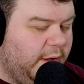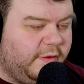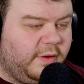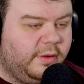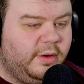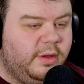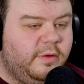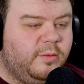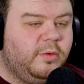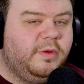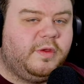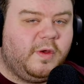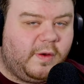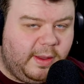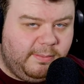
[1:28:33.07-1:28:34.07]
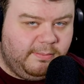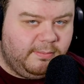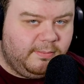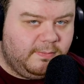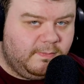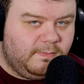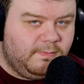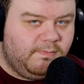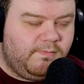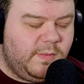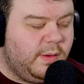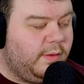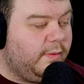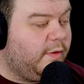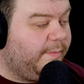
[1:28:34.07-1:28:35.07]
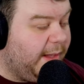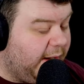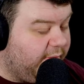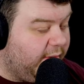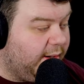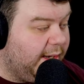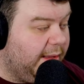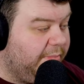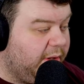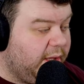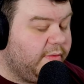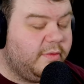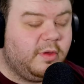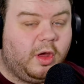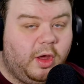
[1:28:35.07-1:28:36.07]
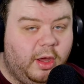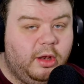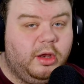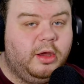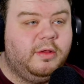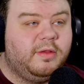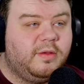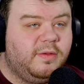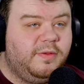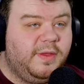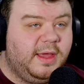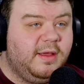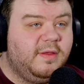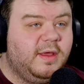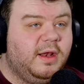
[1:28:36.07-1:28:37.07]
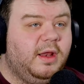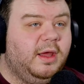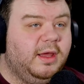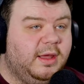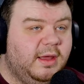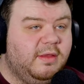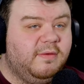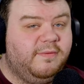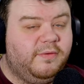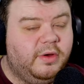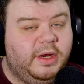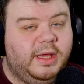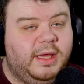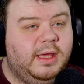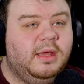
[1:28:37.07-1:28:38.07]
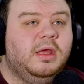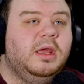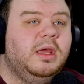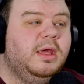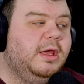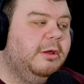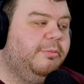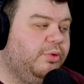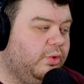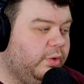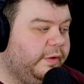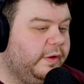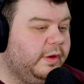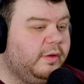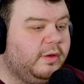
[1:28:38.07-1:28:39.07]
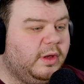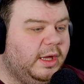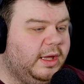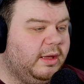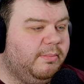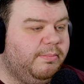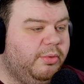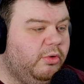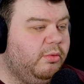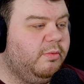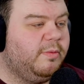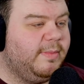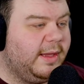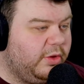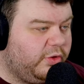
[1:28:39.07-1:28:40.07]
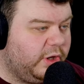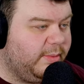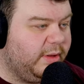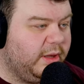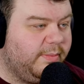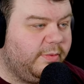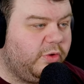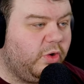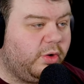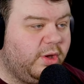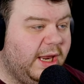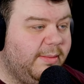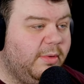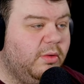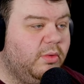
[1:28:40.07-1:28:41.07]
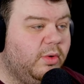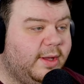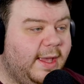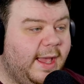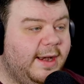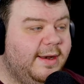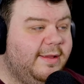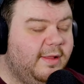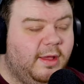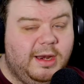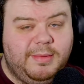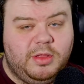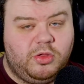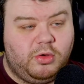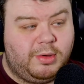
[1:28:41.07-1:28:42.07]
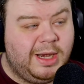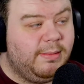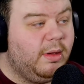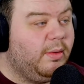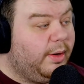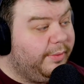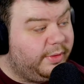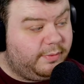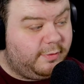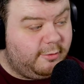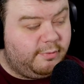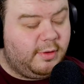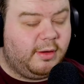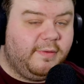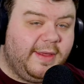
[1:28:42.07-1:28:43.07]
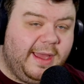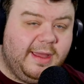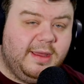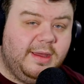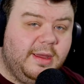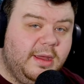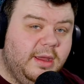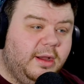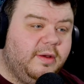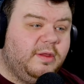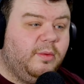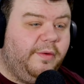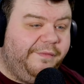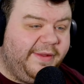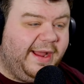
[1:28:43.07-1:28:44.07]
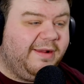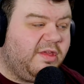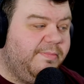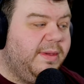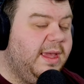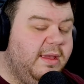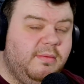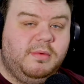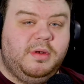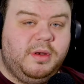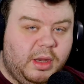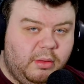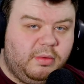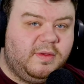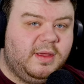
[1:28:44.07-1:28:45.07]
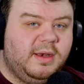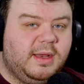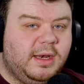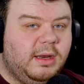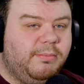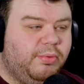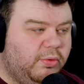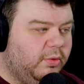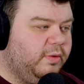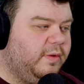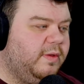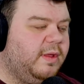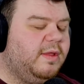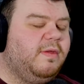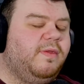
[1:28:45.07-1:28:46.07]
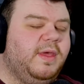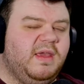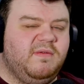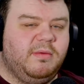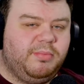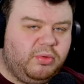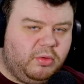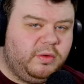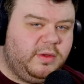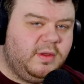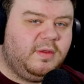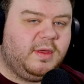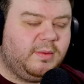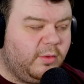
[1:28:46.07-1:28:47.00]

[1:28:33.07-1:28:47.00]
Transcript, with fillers: So don't use them all the time. Use them sparingly, but use them to highlight things that are like either funny, important like Boom's mention about the shotgun ammo or Candy's line about the shotgun ammo, I would subtitle that because I want that to be noted and important. It's a thing of importance.